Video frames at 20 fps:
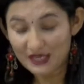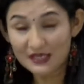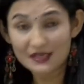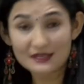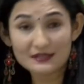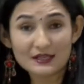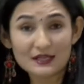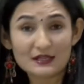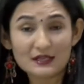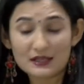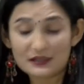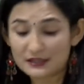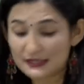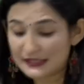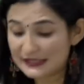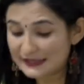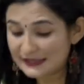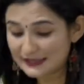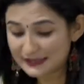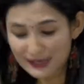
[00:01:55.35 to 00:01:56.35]
He has
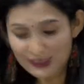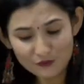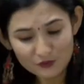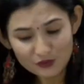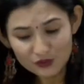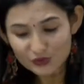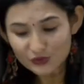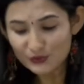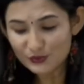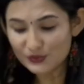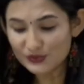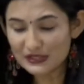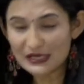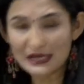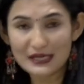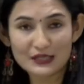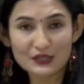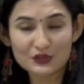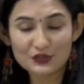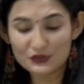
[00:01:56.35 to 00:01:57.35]
conducted several tours
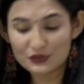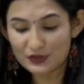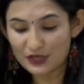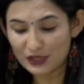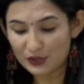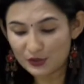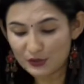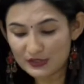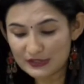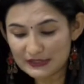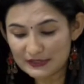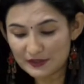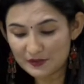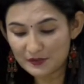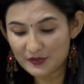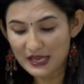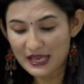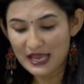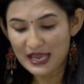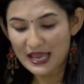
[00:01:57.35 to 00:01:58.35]
and lectures on
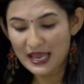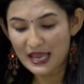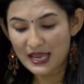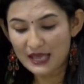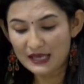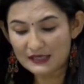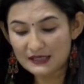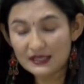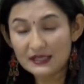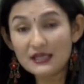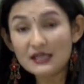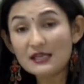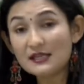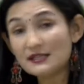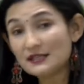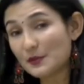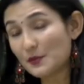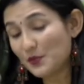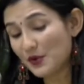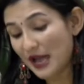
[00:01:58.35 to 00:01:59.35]
Hinduism, and he
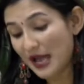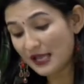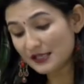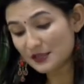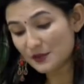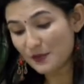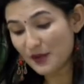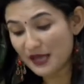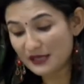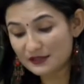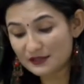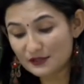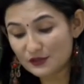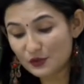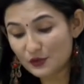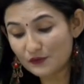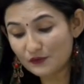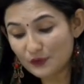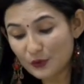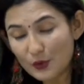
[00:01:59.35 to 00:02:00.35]
is a brand
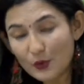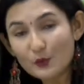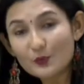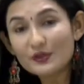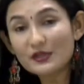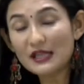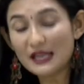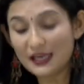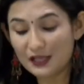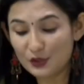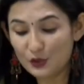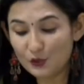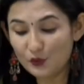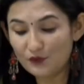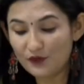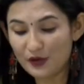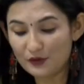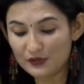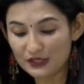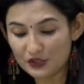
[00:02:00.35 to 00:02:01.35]
ambassador of Global
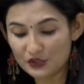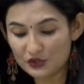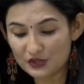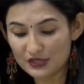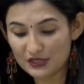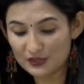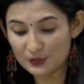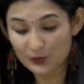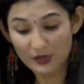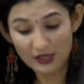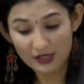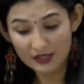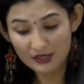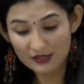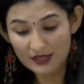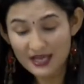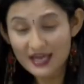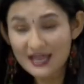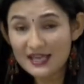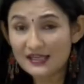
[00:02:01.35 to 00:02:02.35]
Hindu Foundation as
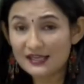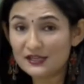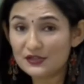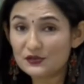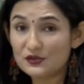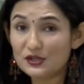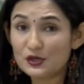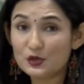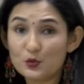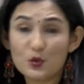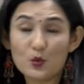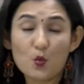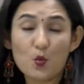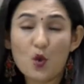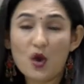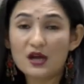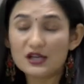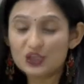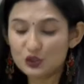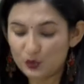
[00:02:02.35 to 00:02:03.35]
well. He has over
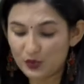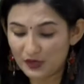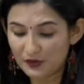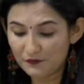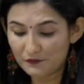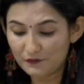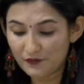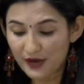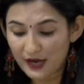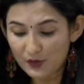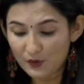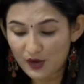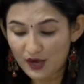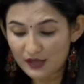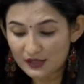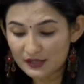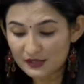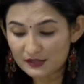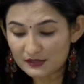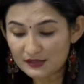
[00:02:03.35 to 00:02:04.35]
125
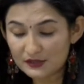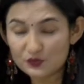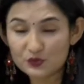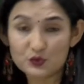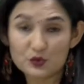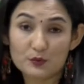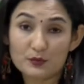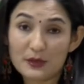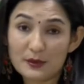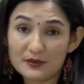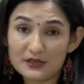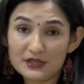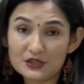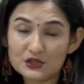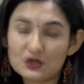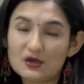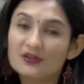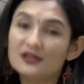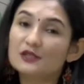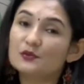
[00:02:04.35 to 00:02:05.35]
articles which were
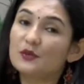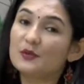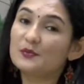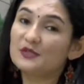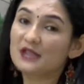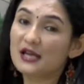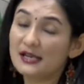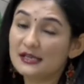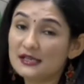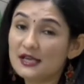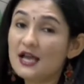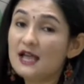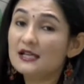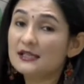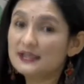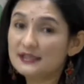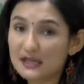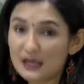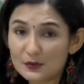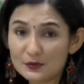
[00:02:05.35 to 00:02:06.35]
published on his website
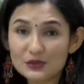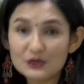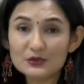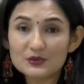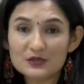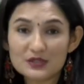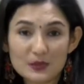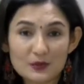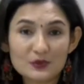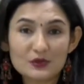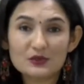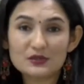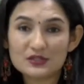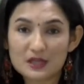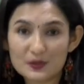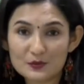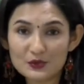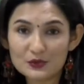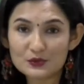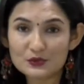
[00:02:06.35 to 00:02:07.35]

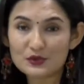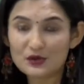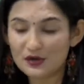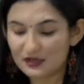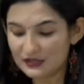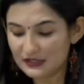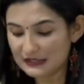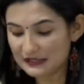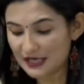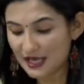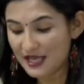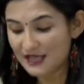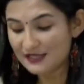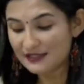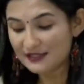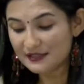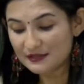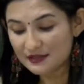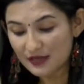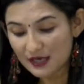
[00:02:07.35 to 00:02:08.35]

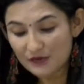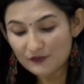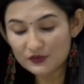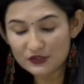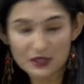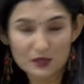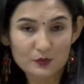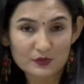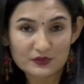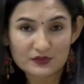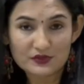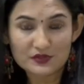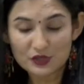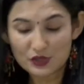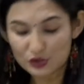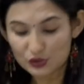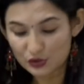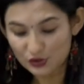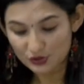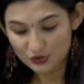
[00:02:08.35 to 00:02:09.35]

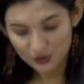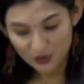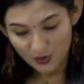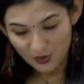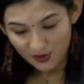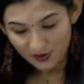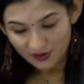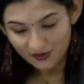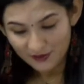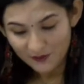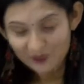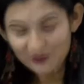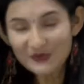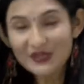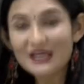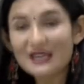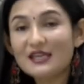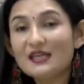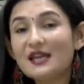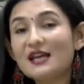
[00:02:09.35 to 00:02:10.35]
www.Savetemples.org.
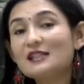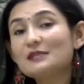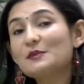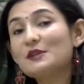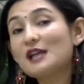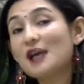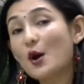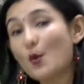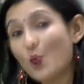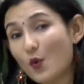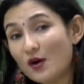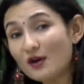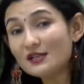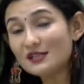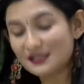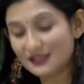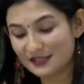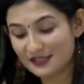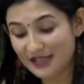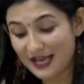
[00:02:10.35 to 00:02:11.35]
He has been
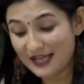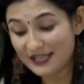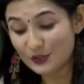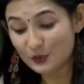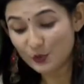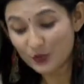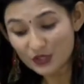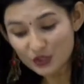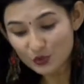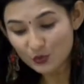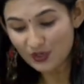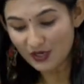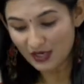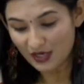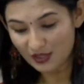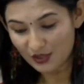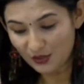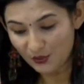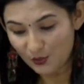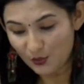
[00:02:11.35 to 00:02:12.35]
awarded as Vishwa
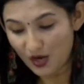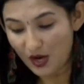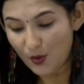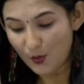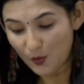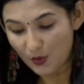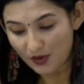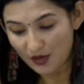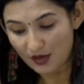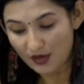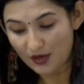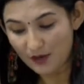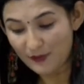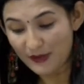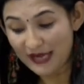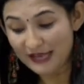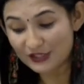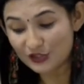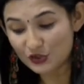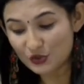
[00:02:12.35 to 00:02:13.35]
Hindu
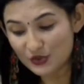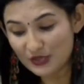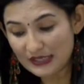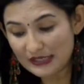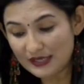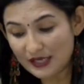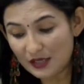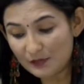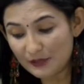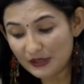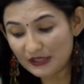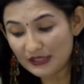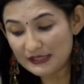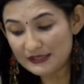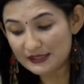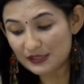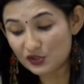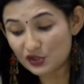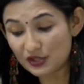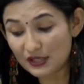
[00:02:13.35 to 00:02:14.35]
by Sri Ganpati
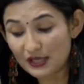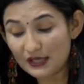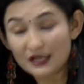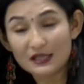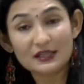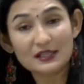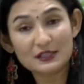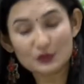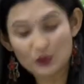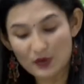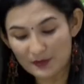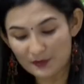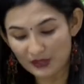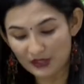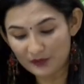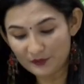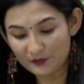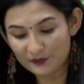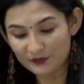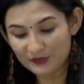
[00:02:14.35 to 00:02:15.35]
Satchitananda
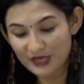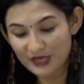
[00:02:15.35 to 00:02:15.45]
Swami.